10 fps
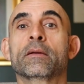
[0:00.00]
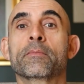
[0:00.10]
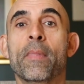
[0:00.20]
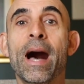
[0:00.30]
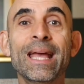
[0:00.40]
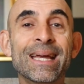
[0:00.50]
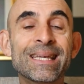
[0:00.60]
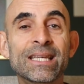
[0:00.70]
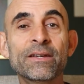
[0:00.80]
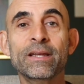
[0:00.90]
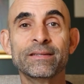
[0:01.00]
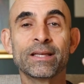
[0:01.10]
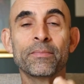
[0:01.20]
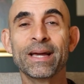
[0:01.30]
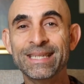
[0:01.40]
my activities
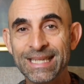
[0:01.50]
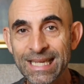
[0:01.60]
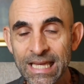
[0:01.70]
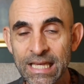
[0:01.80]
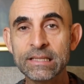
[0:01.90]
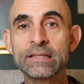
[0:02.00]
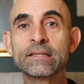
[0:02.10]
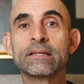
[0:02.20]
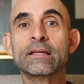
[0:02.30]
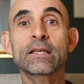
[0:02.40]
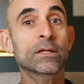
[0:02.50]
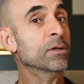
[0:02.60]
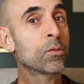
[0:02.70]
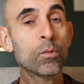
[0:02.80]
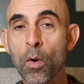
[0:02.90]
and my deeds,
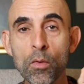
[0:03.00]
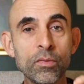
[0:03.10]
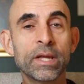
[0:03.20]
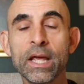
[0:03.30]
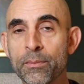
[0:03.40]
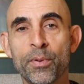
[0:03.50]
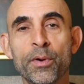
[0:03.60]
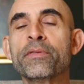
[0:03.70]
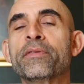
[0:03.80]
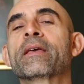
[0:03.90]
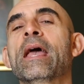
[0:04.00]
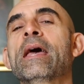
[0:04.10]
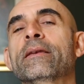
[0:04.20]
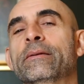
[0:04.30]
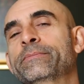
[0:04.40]
you won't take birth
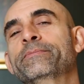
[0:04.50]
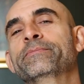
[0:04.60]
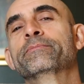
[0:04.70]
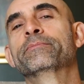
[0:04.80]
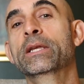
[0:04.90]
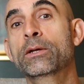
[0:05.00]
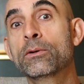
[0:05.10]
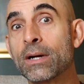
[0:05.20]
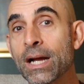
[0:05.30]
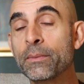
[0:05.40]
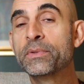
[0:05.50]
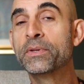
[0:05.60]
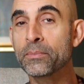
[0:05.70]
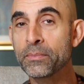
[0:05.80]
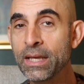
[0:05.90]
again, but you'll come
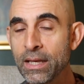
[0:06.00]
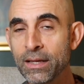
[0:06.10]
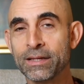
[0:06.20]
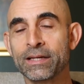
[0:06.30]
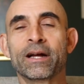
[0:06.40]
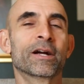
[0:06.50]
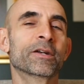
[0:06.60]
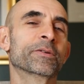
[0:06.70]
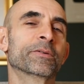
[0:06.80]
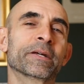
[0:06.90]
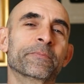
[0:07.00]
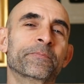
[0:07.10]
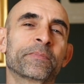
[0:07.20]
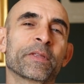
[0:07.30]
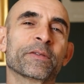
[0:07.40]
to me, Arjuna.
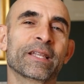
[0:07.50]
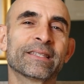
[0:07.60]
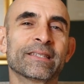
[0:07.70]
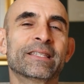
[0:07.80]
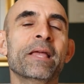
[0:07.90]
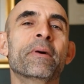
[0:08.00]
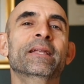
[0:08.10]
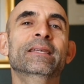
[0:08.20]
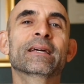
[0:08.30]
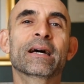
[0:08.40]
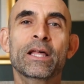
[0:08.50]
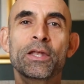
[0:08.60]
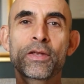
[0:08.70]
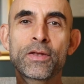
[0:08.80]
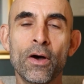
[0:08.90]
So that's the same idea.
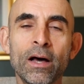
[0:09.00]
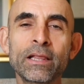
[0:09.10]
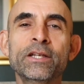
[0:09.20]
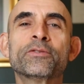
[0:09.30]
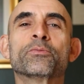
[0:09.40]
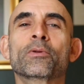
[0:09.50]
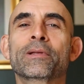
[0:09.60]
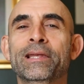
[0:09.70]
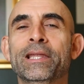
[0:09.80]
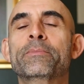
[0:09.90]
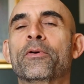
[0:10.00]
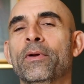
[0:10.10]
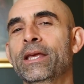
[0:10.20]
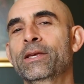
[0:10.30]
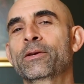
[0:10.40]
Knowledge will
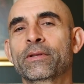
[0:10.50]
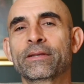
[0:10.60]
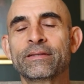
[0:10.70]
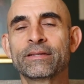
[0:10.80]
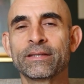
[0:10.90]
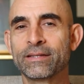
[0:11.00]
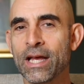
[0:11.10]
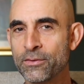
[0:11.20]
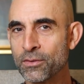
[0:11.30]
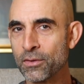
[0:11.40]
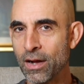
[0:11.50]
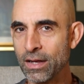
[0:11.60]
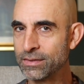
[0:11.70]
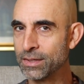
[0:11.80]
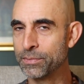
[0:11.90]
liberate you. This is a central
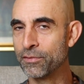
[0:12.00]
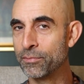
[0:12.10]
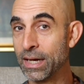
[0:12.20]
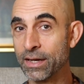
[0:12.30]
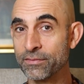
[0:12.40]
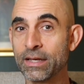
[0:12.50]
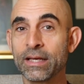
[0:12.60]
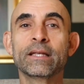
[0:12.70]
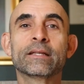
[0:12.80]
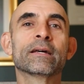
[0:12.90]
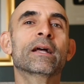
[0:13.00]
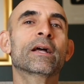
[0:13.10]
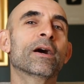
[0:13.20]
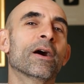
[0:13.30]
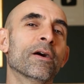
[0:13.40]
concept of Bhagavad Gita,
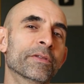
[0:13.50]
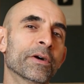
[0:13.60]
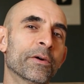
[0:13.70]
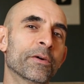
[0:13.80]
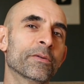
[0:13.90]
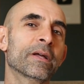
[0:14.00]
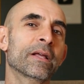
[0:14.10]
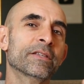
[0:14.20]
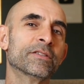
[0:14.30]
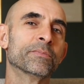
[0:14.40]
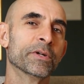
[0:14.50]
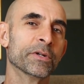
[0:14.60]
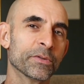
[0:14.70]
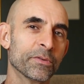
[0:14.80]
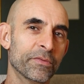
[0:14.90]
of the whole
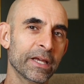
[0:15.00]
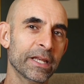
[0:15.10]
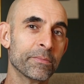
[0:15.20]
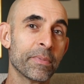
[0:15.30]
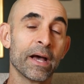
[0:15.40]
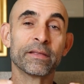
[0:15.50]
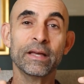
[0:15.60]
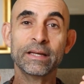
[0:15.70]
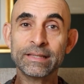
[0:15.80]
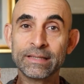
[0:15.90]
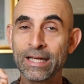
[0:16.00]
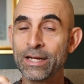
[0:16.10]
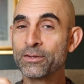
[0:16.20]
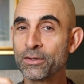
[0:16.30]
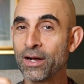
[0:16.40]
spiritual Vedic path.
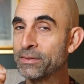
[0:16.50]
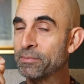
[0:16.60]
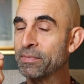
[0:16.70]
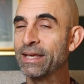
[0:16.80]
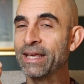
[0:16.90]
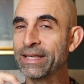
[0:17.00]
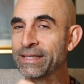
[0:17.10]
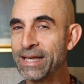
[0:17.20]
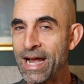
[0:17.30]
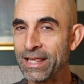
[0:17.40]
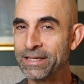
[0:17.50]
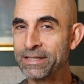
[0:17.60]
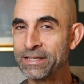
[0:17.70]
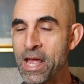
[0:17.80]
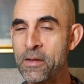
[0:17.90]
Central concept, exactly the
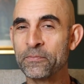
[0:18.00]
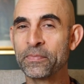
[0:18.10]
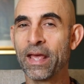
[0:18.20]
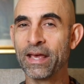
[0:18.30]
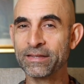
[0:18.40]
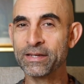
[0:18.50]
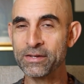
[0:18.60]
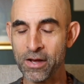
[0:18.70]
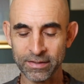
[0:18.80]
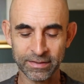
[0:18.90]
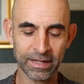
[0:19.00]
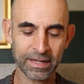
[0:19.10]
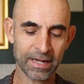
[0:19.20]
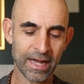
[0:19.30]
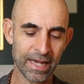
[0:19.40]
same as the
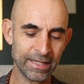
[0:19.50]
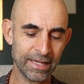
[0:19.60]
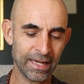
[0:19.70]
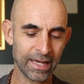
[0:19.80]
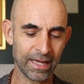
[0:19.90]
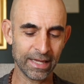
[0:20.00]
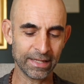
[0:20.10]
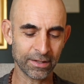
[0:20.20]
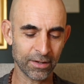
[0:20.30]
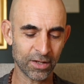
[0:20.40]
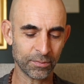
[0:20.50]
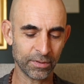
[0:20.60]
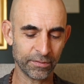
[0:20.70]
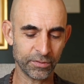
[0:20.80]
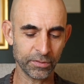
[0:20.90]
Gnostic idea in the
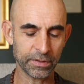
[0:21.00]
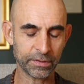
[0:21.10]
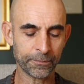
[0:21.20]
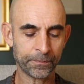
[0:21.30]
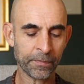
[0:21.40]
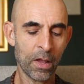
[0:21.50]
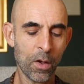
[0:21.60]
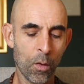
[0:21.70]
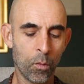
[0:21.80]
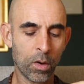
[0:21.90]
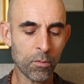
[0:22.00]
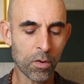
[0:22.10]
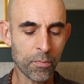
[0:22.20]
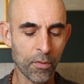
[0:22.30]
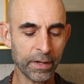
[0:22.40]
Gospel of Judas. One
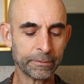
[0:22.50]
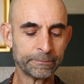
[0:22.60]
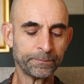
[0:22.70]
more point,